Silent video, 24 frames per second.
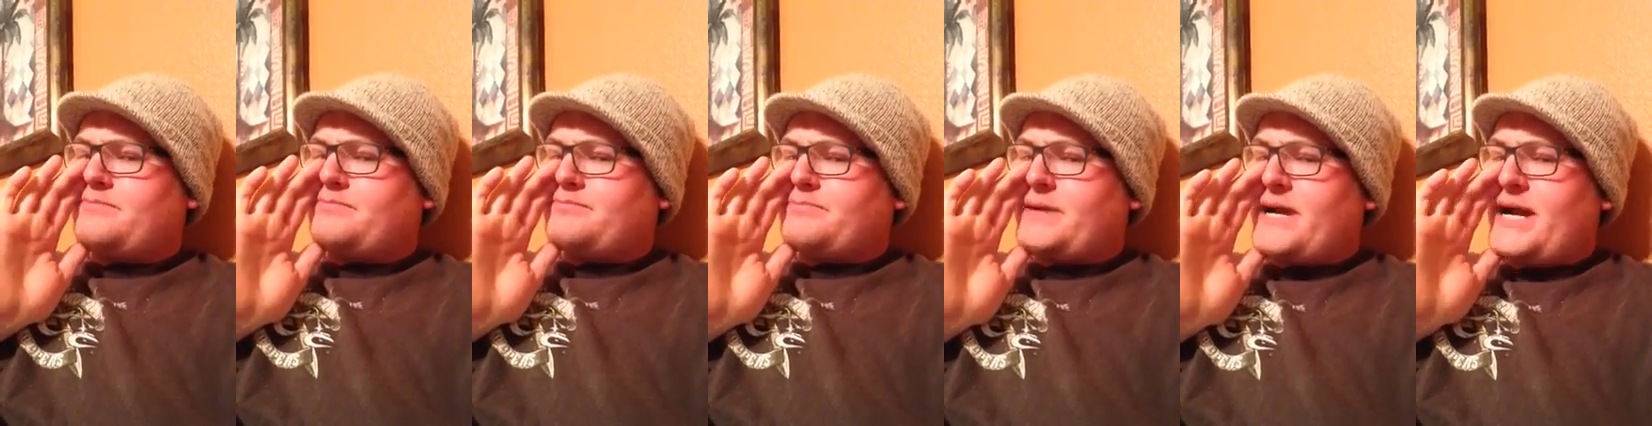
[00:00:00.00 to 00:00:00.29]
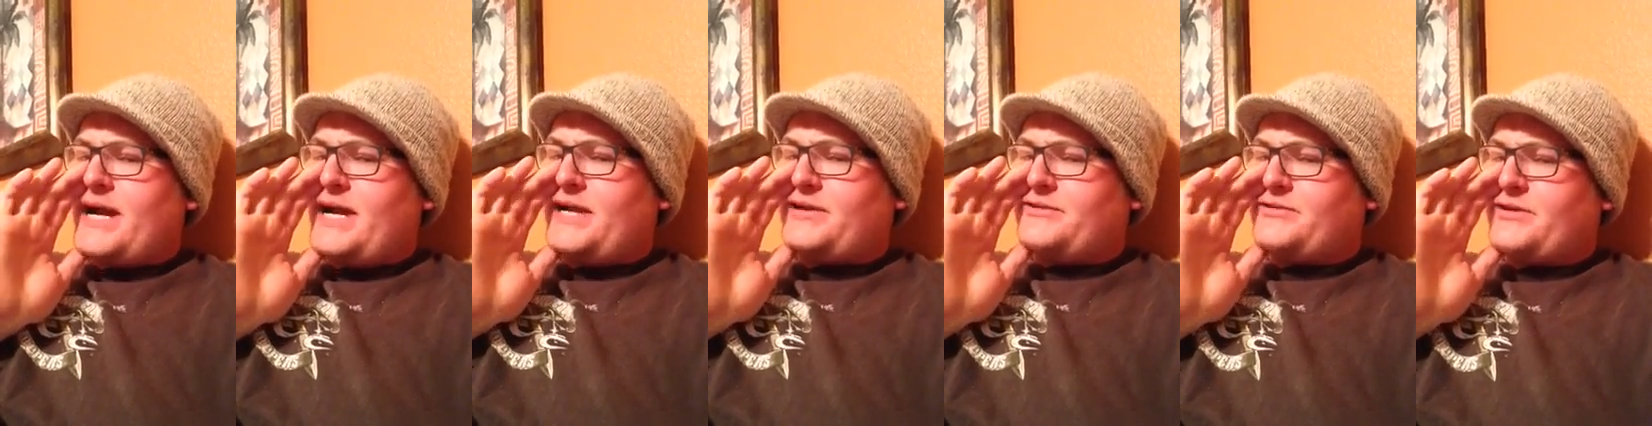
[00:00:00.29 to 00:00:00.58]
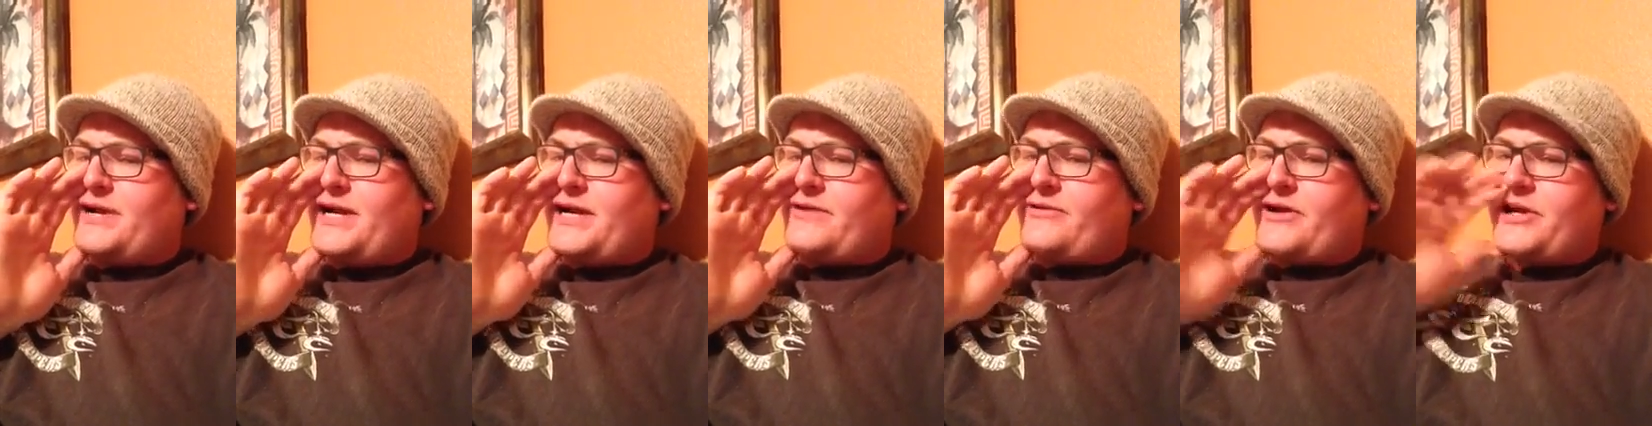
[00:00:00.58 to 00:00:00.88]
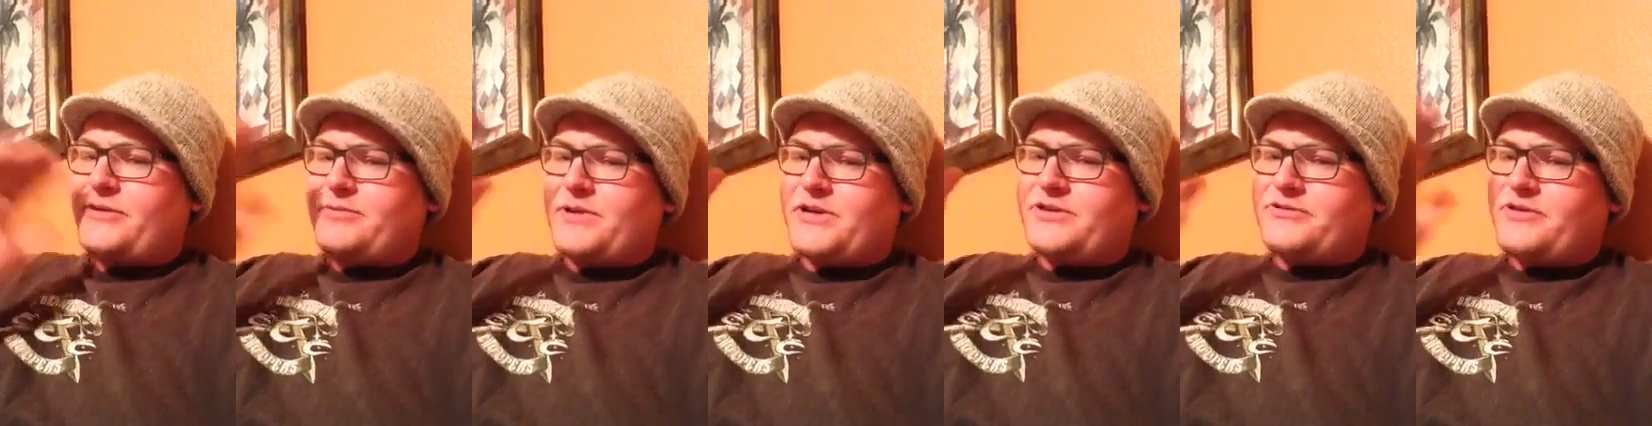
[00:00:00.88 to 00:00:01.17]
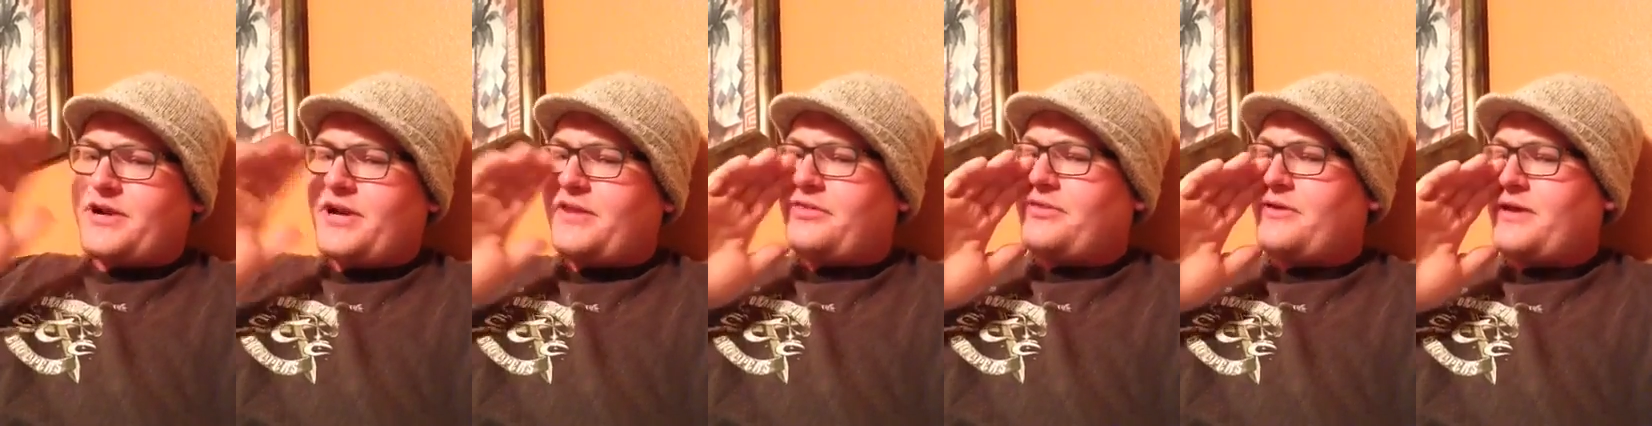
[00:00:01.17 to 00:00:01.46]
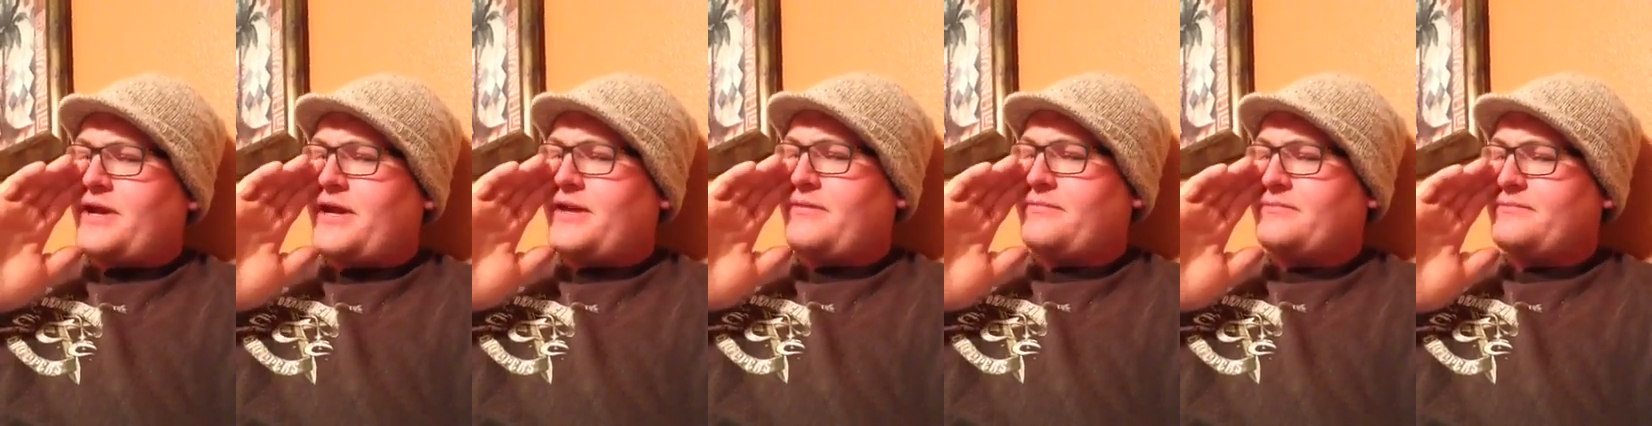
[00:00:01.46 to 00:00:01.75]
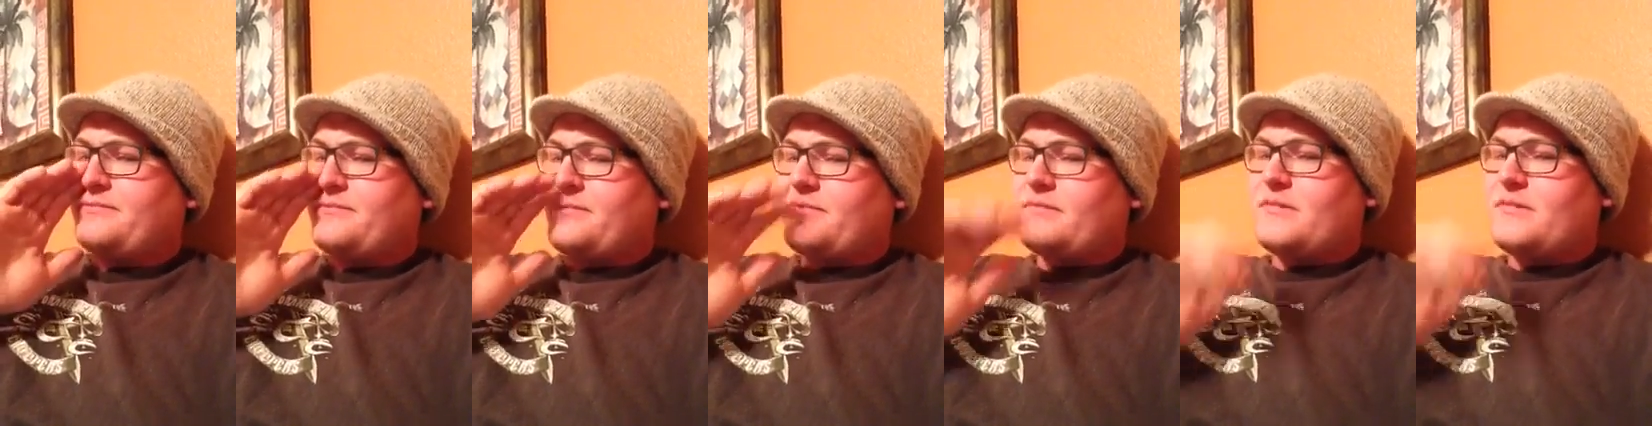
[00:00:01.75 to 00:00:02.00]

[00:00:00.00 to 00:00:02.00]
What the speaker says: pine tree, Christmas tree thing?